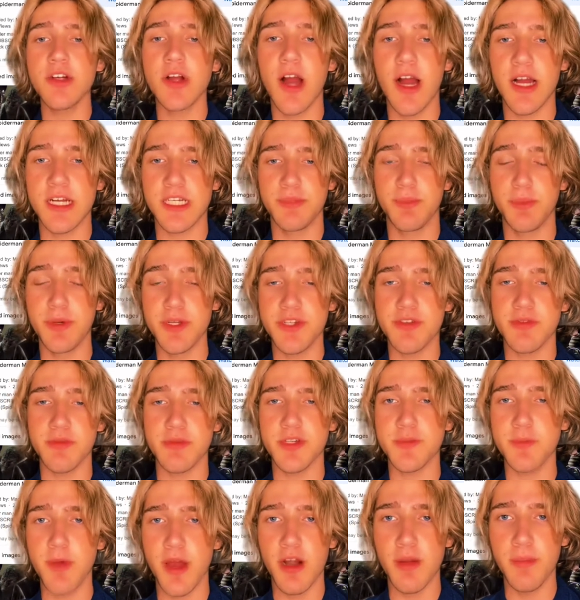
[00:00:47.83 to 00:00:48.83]
Octopus from
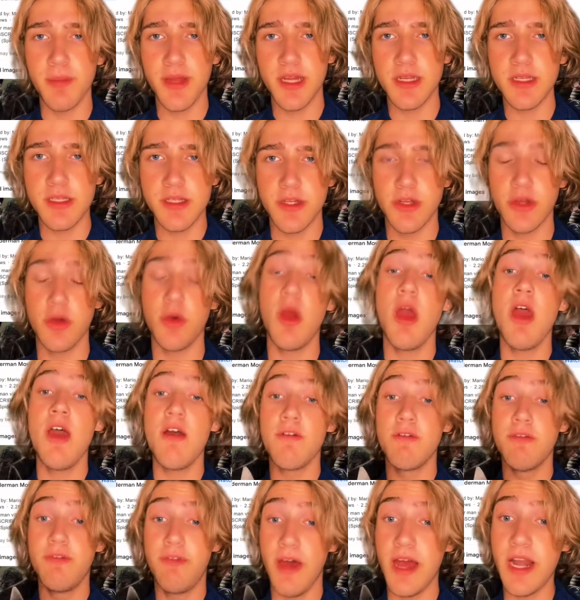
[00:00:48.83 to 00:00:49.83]
Spider-Man 2,
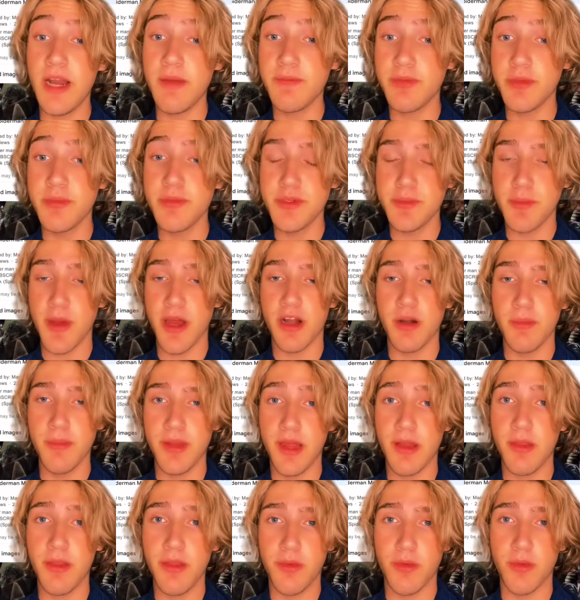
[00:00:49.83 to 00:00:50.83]
Venom from
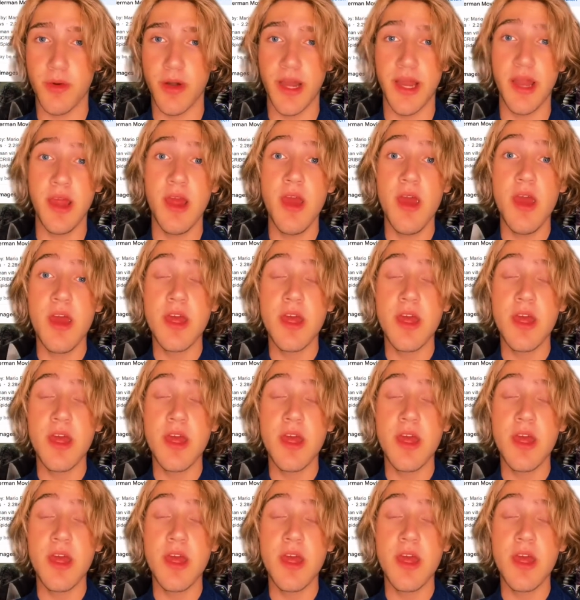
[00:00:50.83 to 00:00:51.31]
Spider-Man 3,